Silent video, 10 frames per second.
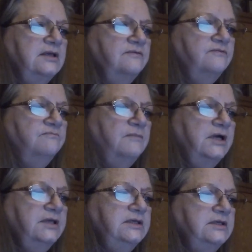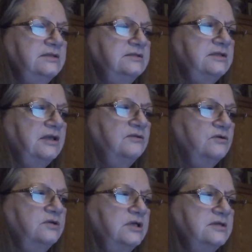If my kids
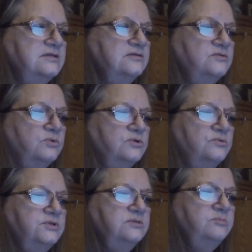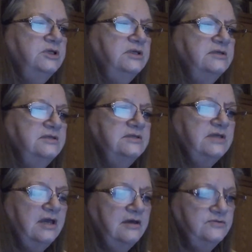and their cousins were going to be in
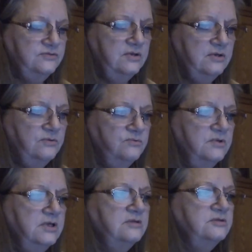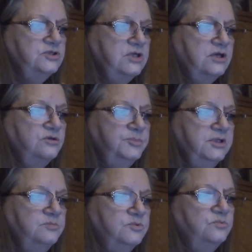this house, though, the shadow
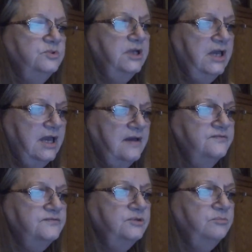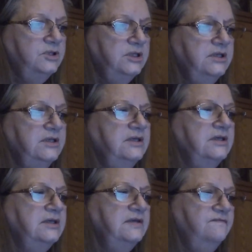people would have to be
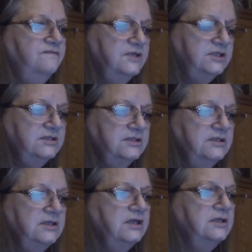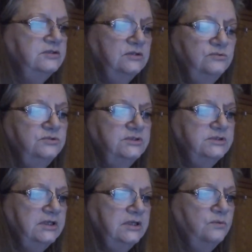evicted and told to
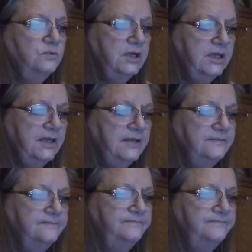stay away.